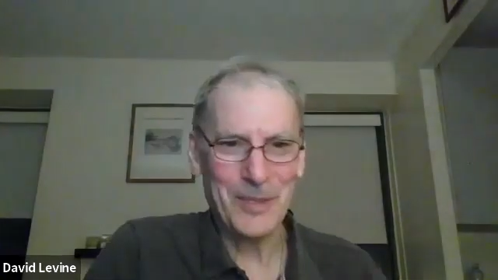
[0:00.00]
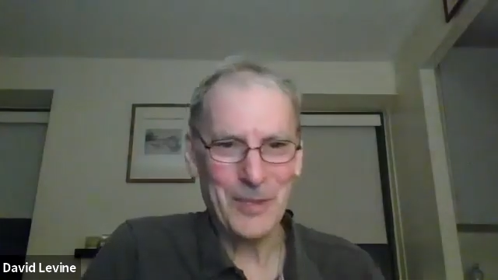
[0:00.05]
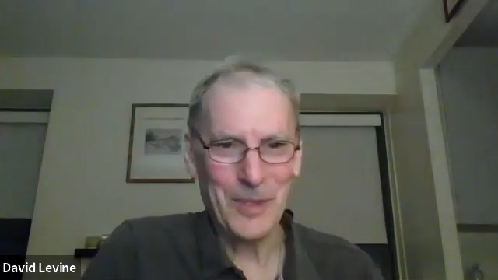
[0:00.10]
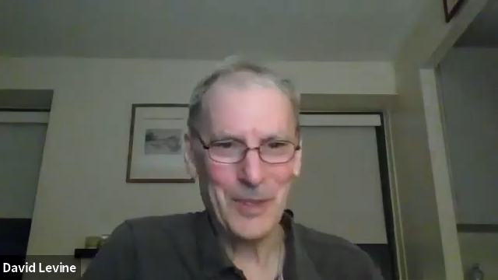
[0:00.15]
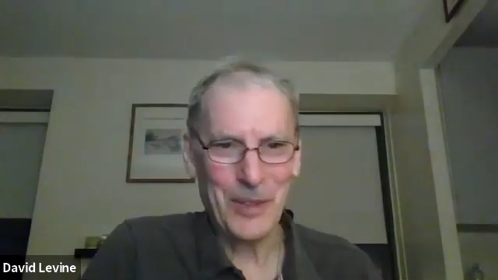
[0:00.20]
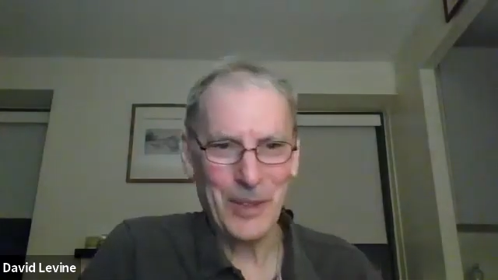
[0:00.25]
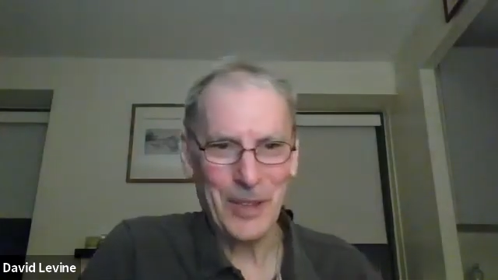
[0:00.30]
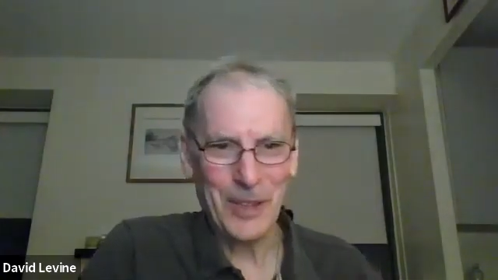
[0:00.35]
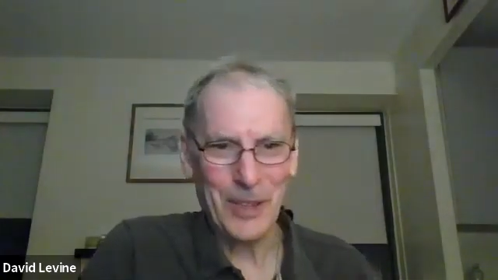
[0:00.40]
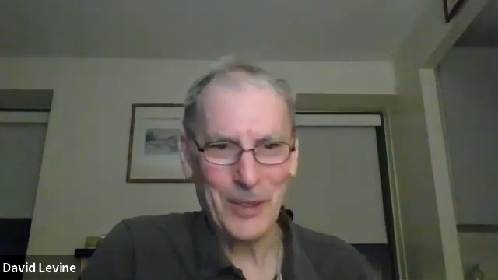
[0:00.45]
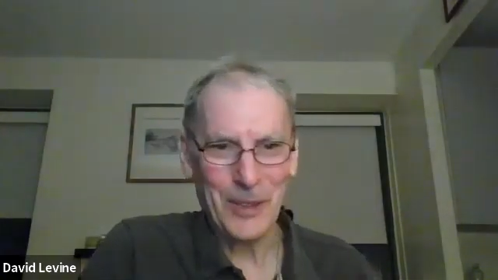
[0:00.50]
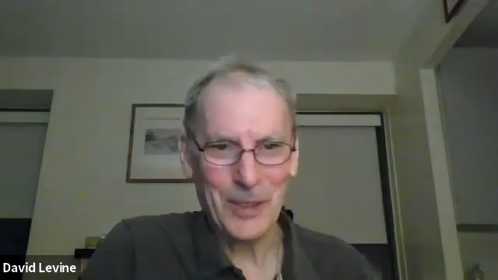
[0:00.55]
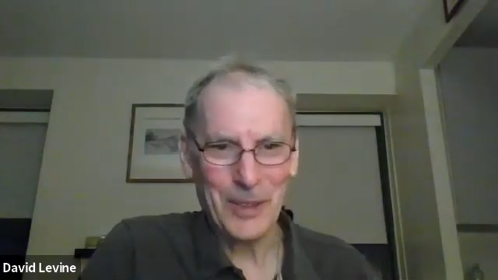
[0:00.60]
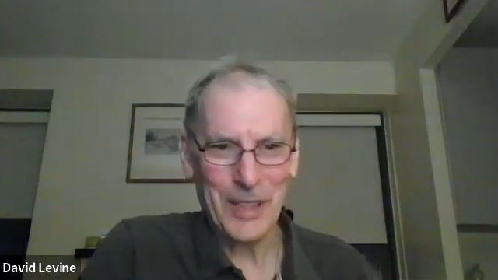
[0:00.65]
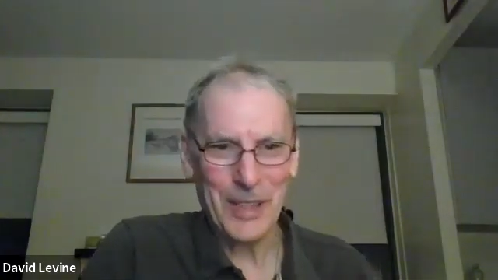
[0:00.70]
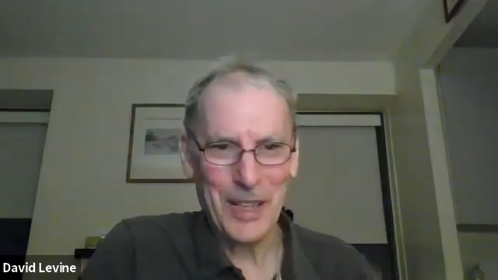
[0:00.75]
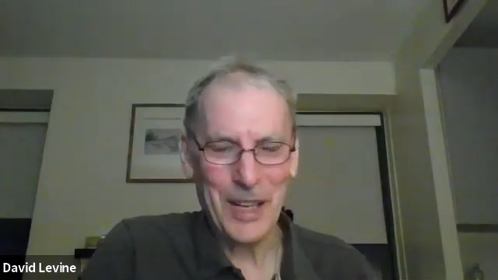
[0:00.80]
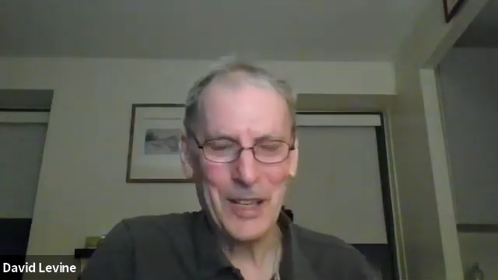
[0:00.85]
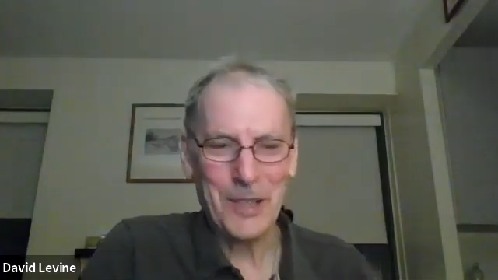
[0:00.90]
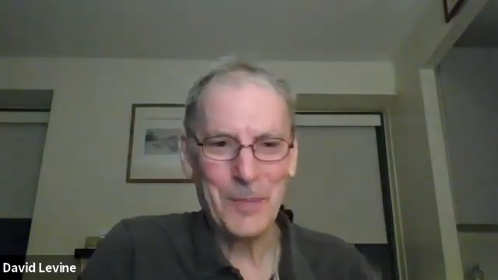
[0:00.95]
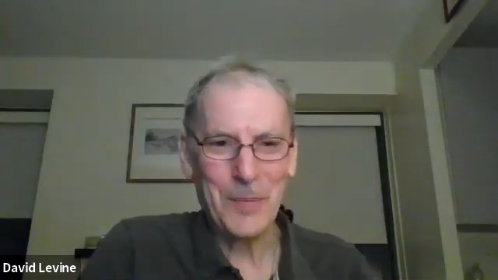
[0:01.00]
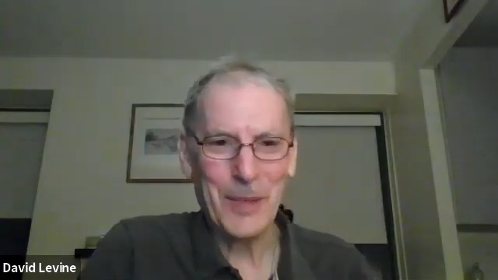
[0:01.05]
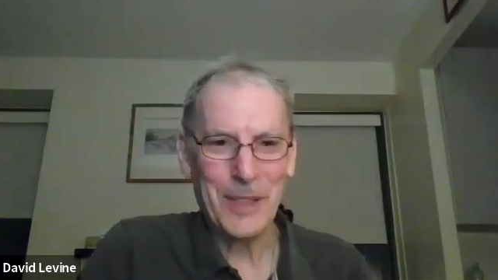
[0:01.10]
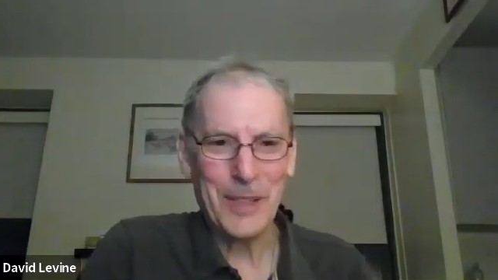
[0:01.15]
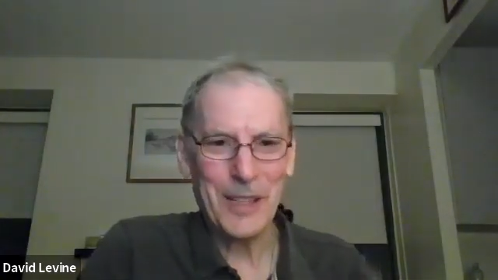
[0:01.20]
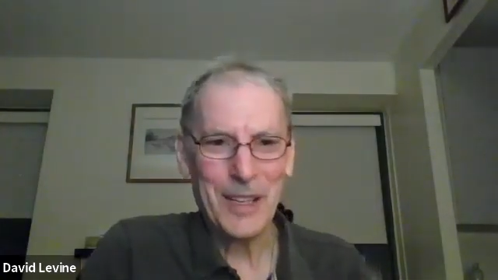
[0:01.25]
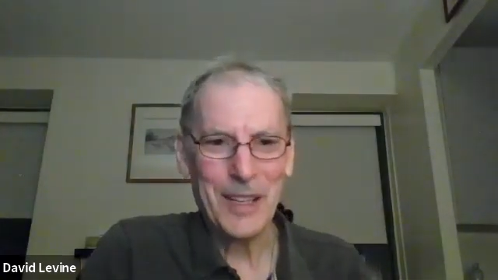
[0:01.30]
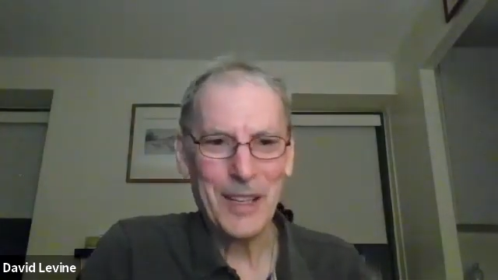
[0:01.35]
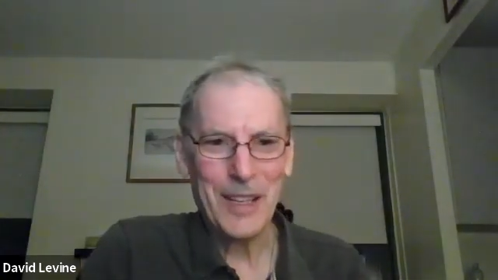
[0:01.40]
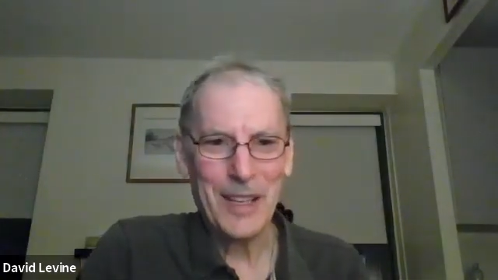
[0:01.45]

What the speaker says: very early days, but